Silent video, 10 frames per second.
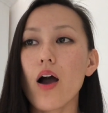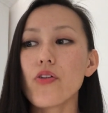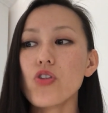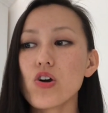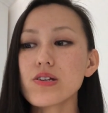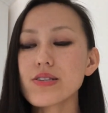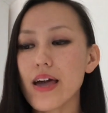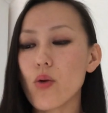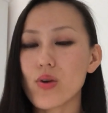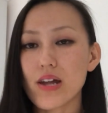Notice
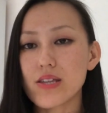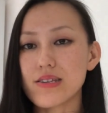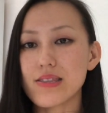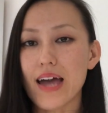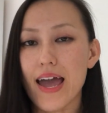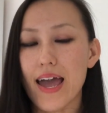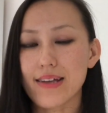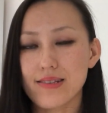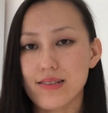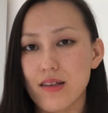like when I did that
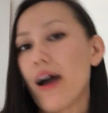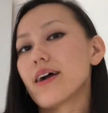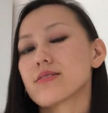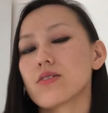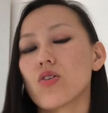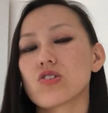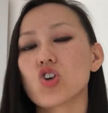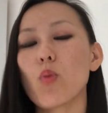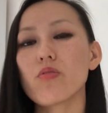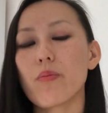exercise, on the
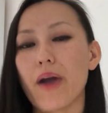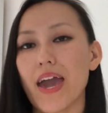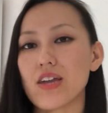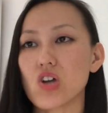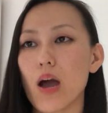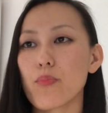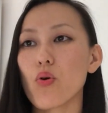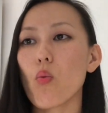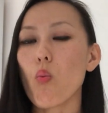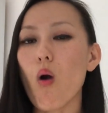top of the page, I
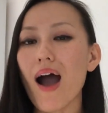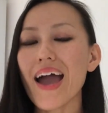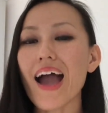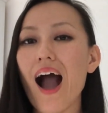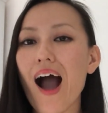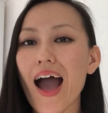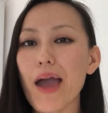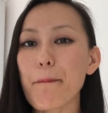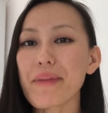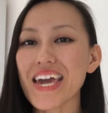put why I
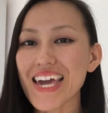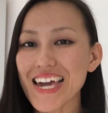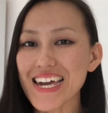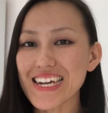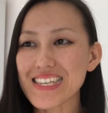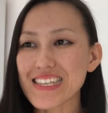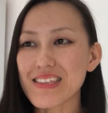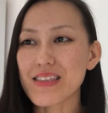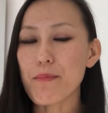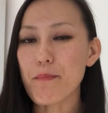pick
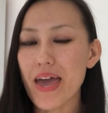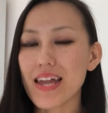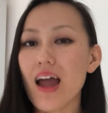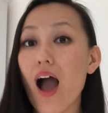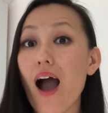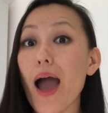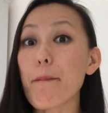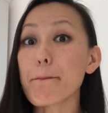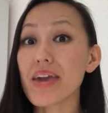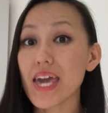the men I
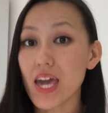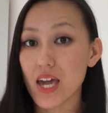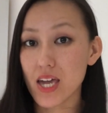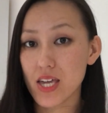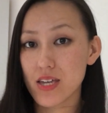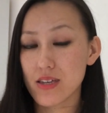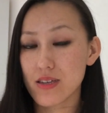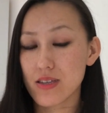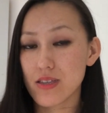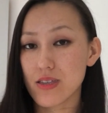pick.
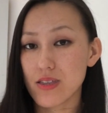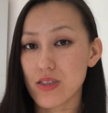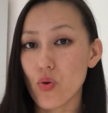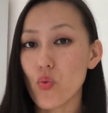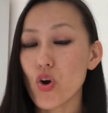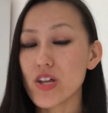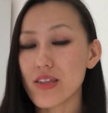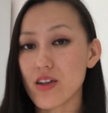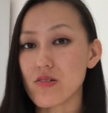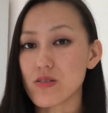The wording
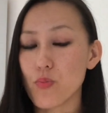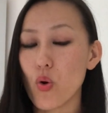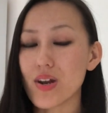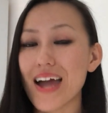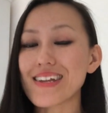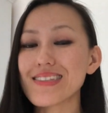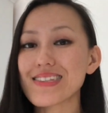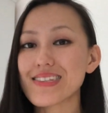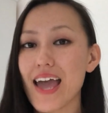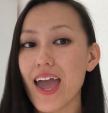there is important. I didn't
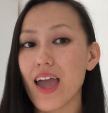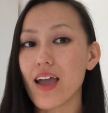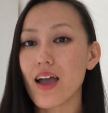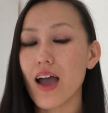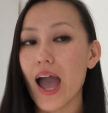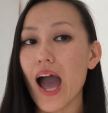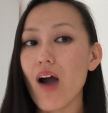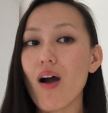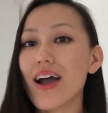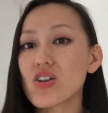say
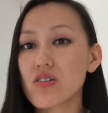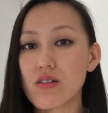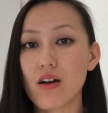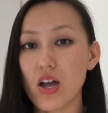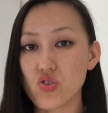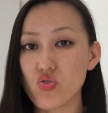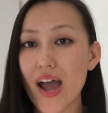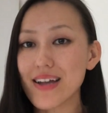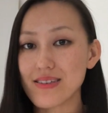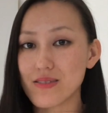how I
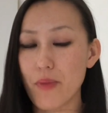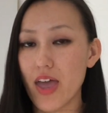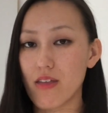attracted men.